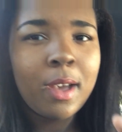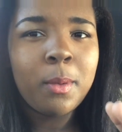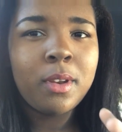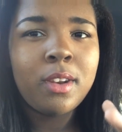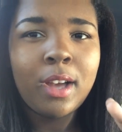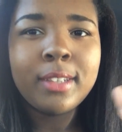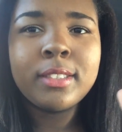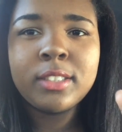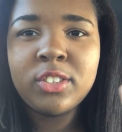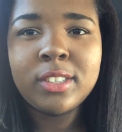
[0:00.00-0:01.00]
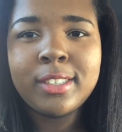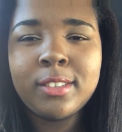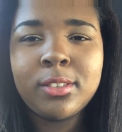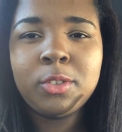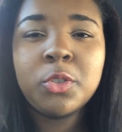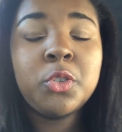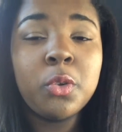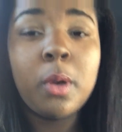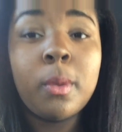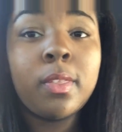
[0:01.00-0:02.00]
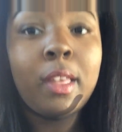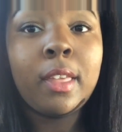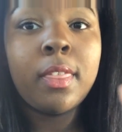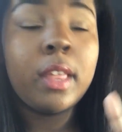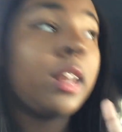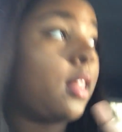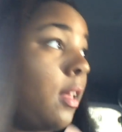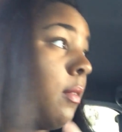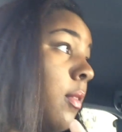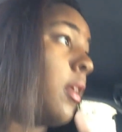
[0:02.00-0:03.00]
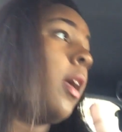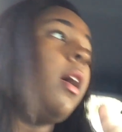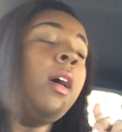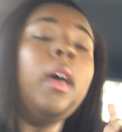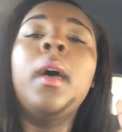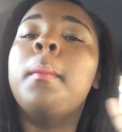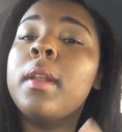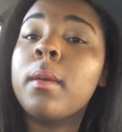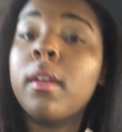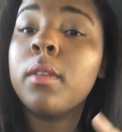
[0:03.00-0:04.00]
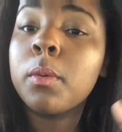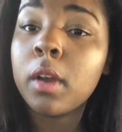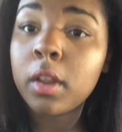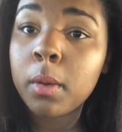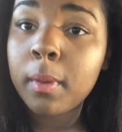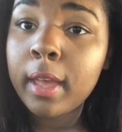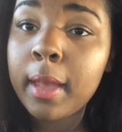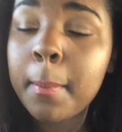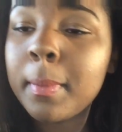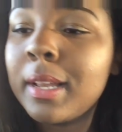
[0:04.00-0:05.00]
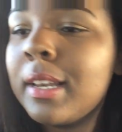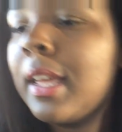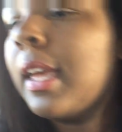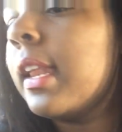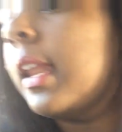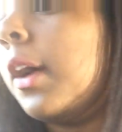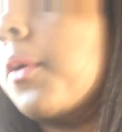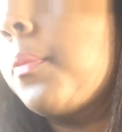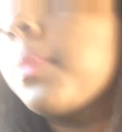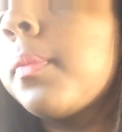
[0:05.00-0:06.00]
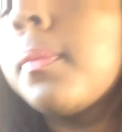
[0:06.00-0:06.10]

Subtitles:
I would not suggest you do it with like thin gloves. But anyways, we're on our way to In-N-Out.